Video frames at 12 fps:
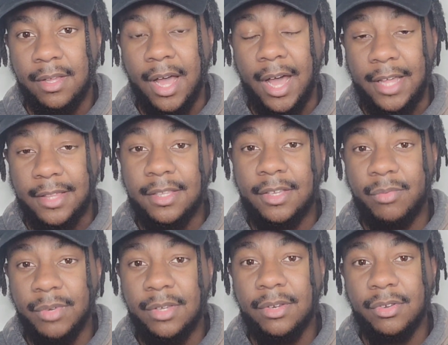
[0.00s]
I think
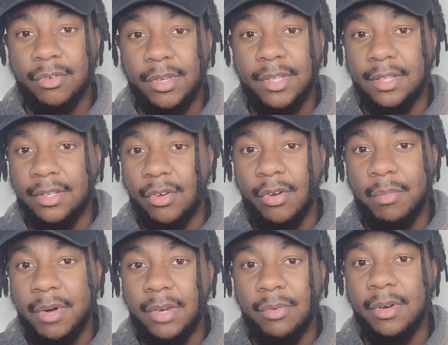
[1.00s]
we could agree that
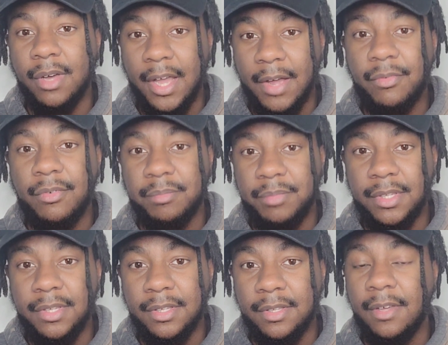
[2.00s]
nobody will ever
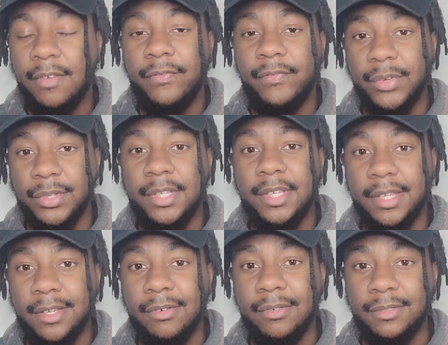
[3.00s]
be fully
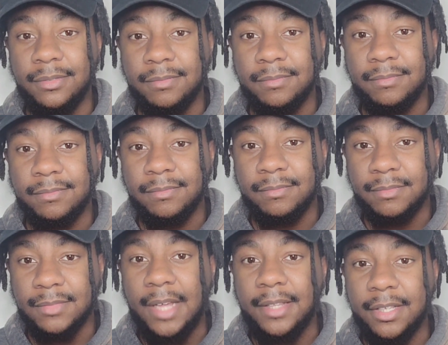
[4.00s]
healed.
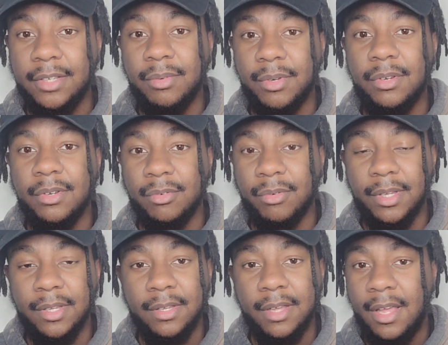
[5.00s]
I think we could
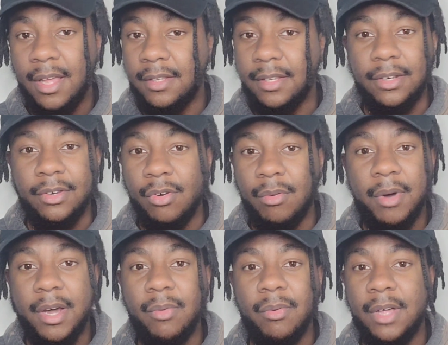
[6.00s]
agree that
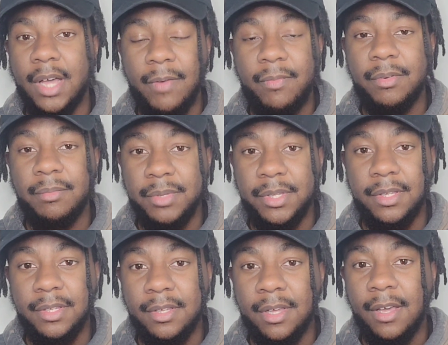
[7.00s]
nobody will ever
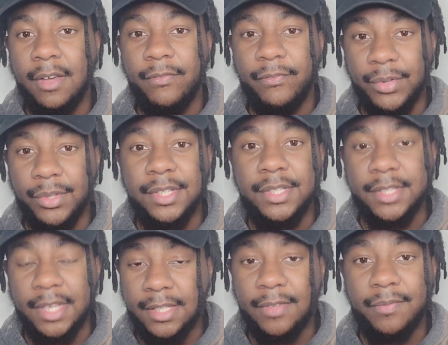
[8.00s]
be fully
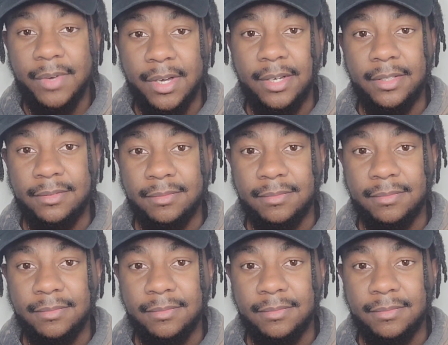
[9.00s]
sanctified.